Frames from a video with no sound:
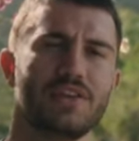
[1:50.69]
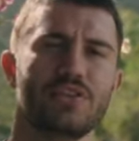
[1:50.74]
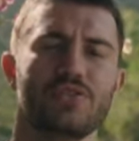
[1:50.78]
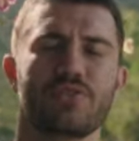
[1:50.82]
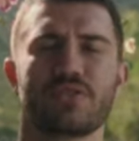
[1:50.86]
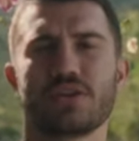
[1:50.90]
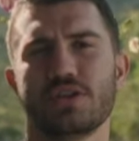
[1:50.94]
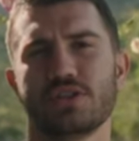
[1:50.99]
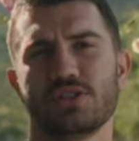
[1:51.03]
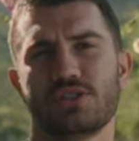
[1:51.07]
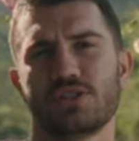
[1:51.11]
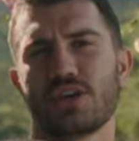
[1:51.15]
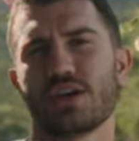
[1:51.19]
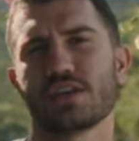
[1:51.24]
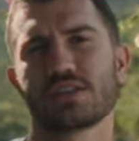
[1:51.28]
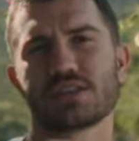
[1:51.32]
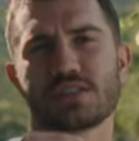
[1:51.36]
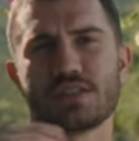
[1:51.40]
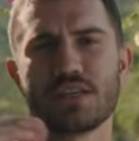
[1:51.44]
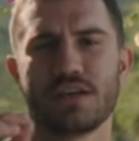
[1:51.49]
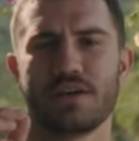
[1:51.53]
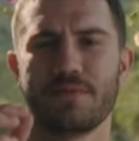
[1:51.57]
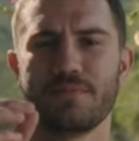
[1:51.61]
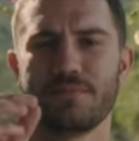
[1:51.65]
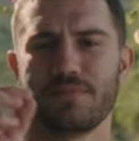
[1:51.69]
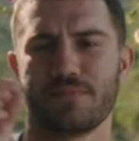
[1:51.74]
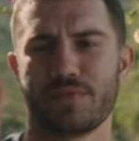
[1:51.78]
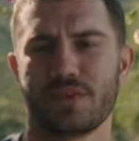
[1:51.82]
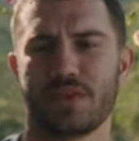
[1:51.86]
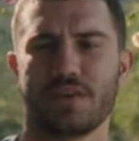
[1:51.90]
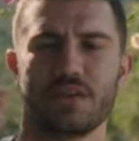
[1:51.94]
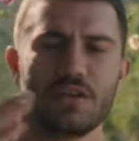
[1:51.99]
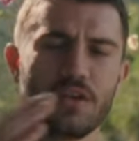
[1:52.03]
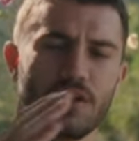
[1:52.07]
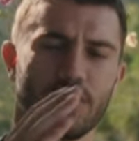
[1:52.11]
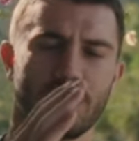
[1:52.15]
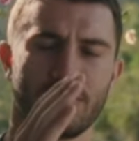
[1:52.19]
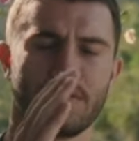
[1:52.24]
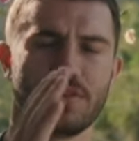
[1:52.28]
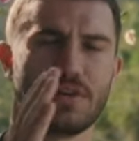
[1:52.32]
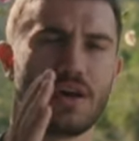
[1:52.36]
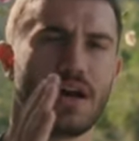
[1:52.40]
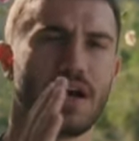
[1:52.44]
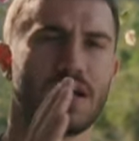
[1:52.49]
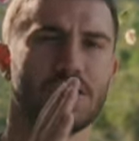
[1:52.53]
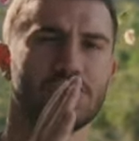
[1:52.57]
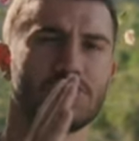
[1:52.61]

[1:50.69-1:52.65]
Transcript: and you can adjust them. You know,